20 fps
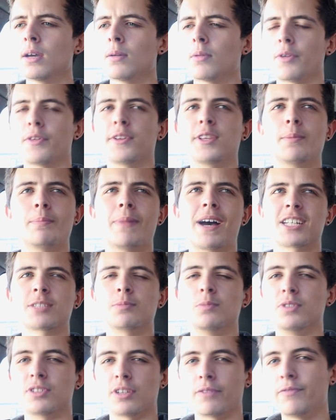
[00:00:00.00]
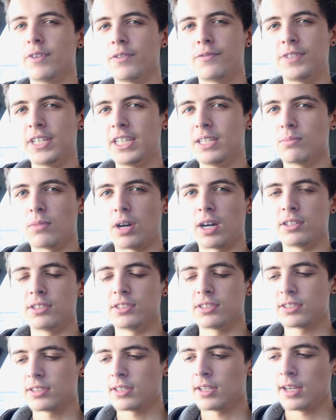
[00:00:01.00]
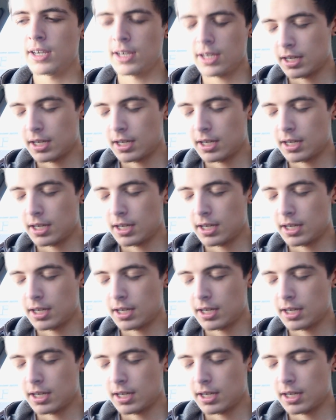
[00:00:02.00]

I think the maximum is like 15 minors.